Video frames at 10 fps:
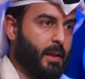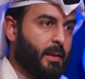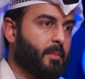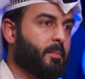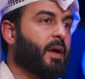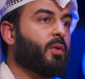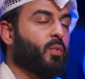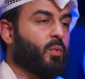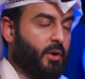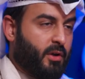and
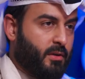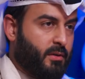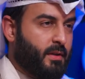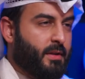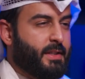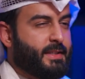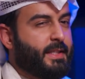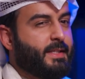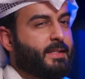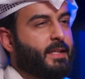better work.
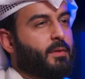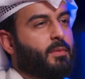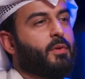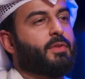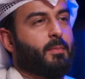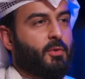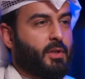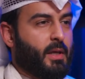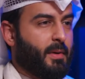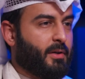This is the growth I'm
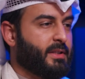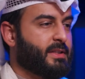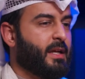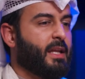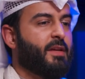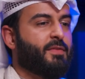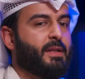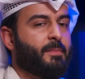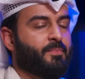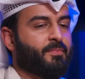looking about. It's not
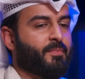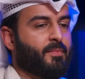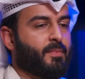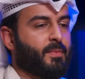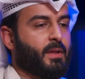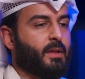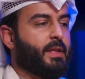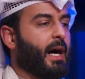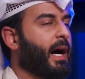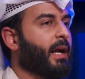even
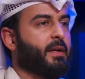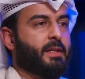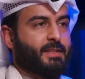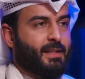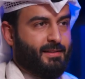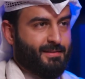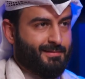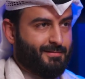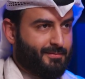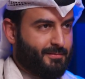the hiring size
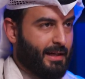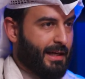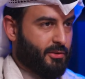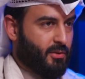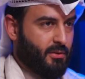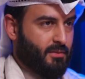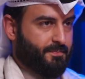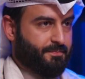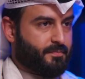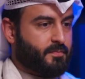at all.
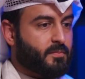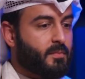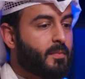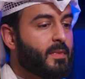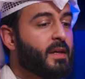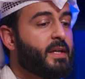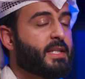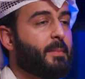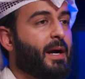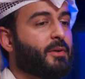
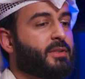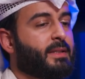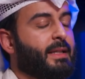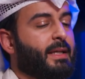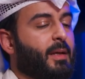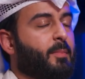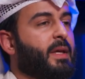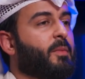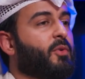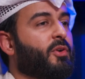It's about
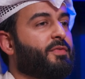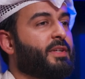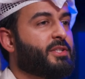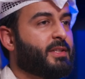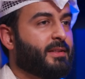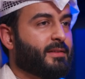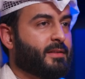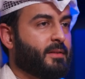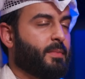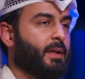being more
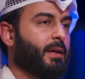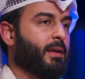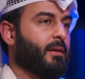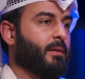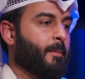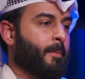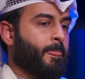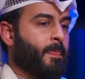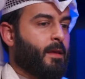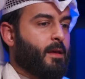efficient, being
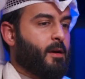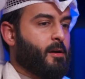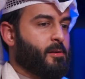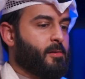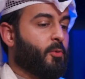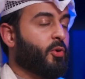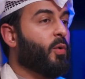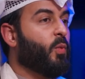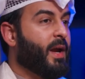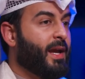
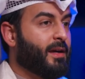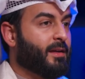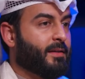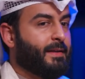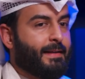more aware,